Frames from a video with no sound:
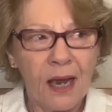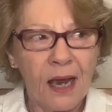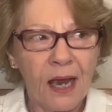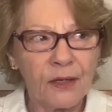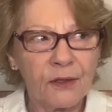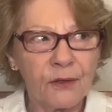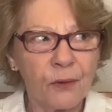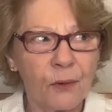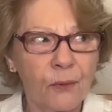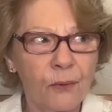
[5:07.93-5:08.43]

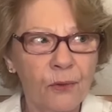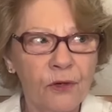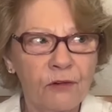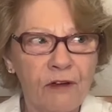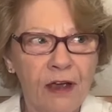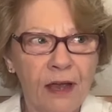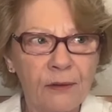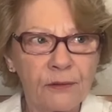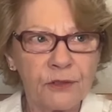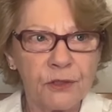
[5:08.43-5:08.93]
and all
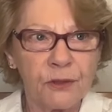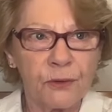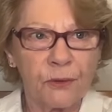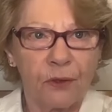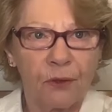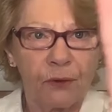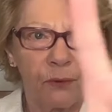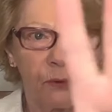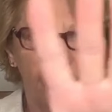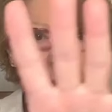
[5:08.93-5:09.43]
around you
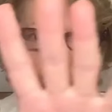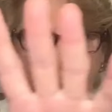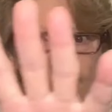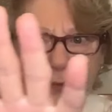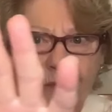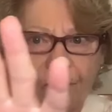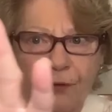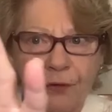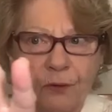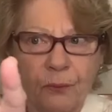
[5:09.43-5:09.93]
on all
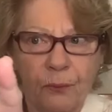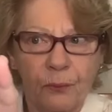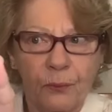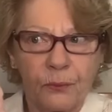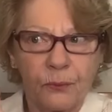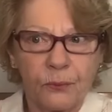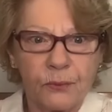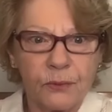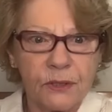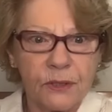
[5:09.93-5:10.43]
four
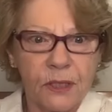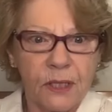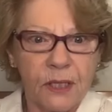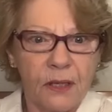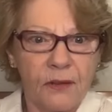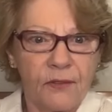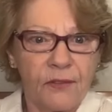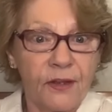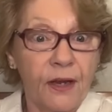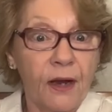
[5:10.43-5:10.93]
walls,
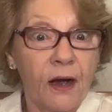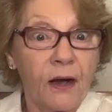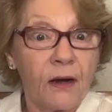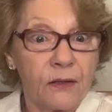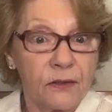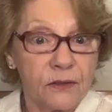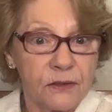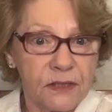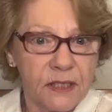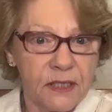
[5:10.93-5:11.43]
the
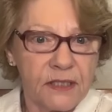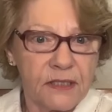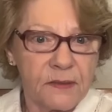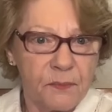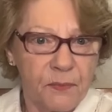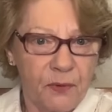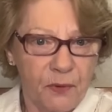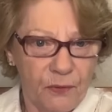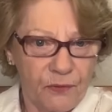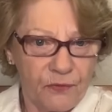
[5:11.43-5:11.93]
art is
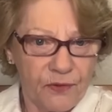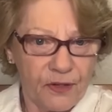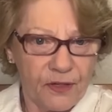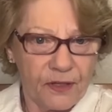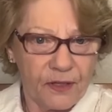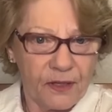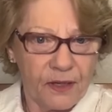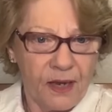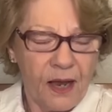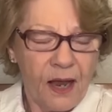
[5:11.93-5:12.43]
moving,
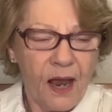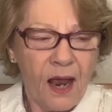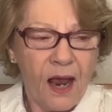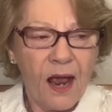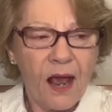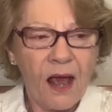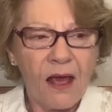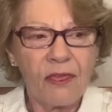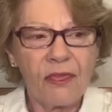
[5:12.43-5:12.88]
and